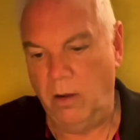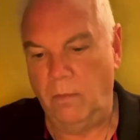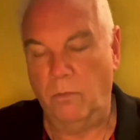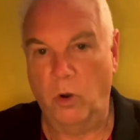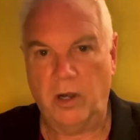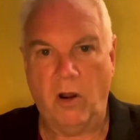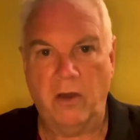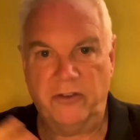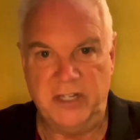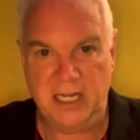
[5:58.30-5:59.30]

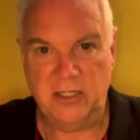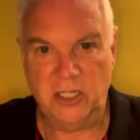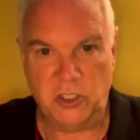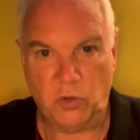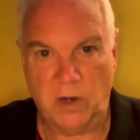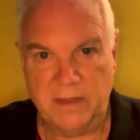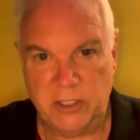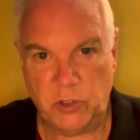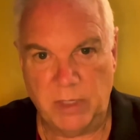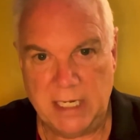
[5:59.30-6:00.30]
Morgoth did destroy the
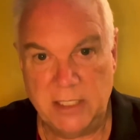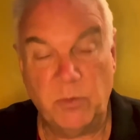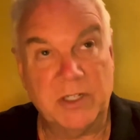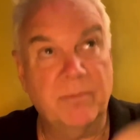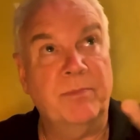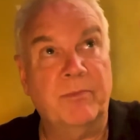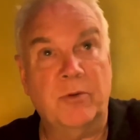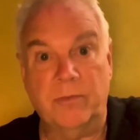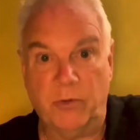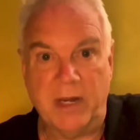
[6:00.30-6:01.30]
trees, which
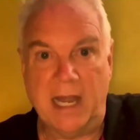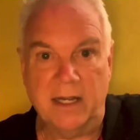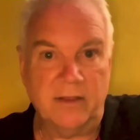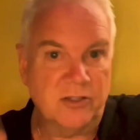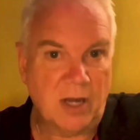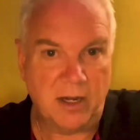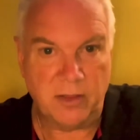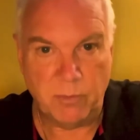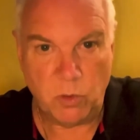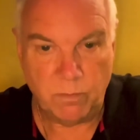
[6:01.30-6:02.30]
created the sun and
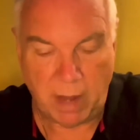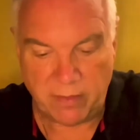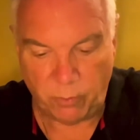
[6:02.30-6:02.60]
the moon, by the